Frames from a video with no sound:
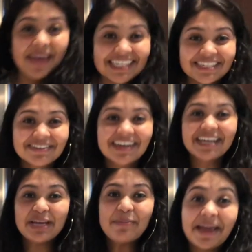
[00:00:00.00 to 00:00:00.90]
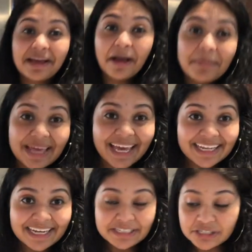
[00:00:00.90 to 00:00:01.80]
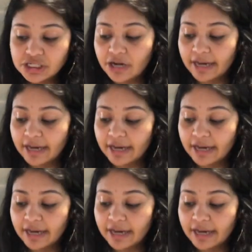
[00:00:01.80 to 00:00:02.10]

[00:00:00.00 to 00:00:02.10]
pans are ready, my cupcake liners are